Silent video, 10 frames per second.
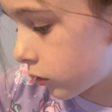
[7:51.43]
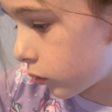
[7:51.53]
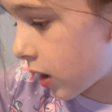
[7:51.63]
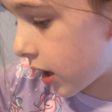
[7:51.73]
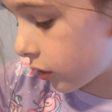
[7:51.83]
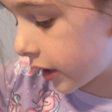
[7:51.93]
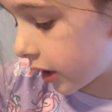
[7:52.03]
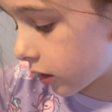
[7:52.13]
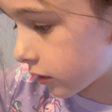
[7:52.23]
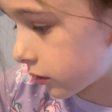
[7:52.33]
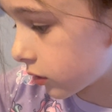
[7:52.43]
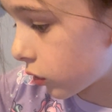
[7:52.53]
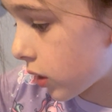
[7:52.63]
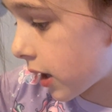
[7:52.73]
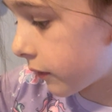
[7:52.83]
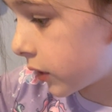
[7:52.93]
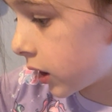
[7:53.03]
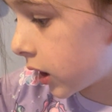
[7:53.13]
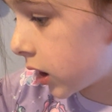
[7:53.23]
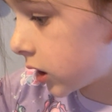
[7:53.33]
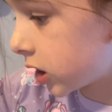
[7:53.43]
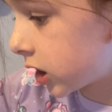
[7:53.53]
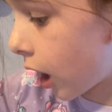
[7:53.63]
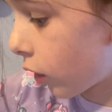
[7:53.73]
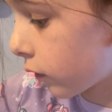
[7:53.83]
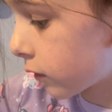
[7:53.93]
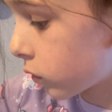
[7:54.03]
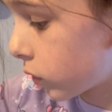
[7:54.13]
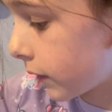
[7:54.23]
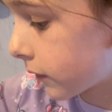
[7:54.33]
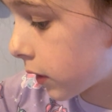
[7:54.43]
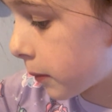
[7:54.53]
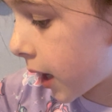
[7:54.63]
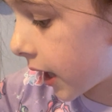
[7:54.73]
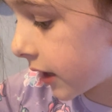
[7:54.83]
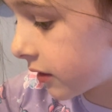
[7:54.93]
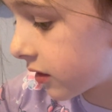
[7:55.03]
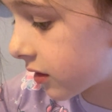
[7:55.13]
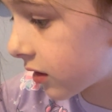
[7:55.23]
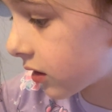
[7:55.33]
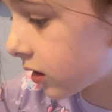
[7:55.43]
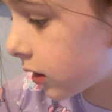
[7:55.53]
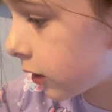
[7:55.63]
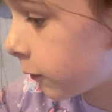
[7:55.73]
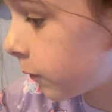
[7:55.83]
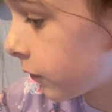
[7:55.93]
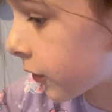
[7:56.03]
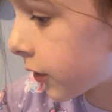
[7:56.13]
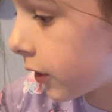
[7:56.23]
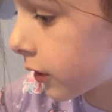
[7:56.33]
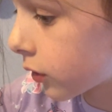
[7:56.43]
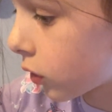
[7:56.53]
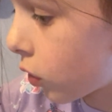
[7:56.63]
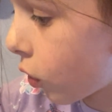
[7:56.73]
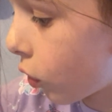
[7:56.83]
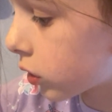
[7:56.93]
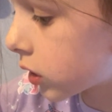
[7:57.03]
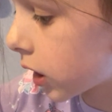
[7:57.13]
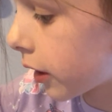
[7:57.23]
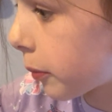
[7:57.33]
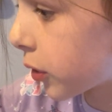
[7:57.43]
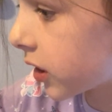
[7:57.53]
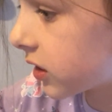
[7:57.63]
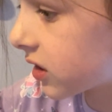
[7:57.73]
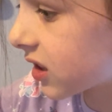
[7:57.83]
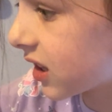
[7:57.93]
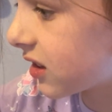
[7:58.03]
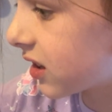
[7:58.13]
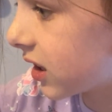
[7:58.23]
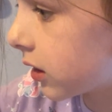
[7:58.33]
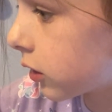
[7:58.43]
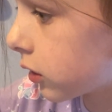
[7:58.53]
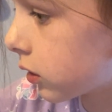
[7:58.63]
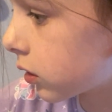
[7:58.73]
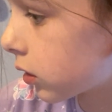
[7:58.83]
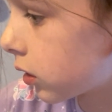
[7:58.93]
Well, they also have shelves with the bags. There's a whole ton of princesses.